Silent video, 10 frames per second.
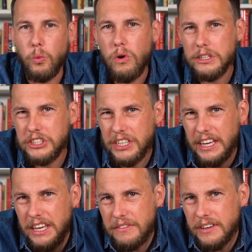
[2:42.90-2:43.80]
watch
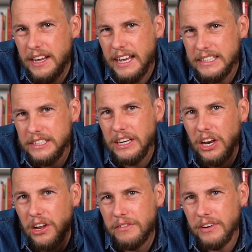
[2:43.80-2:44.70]
even has a
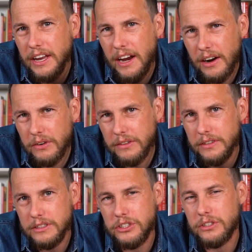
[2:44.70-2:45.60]
lovely
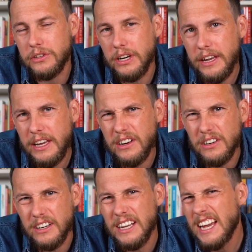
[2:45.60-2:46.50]
heritage to lean
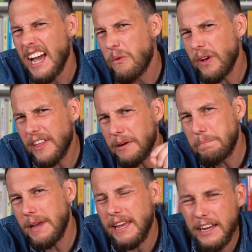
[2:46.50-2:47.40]
on without
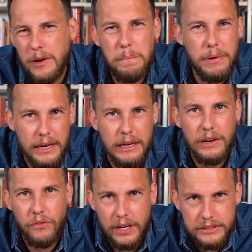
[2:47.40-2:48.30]
being completely
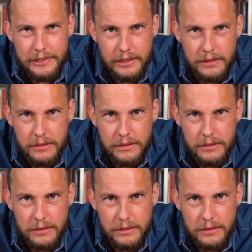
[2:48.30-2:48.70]
retro.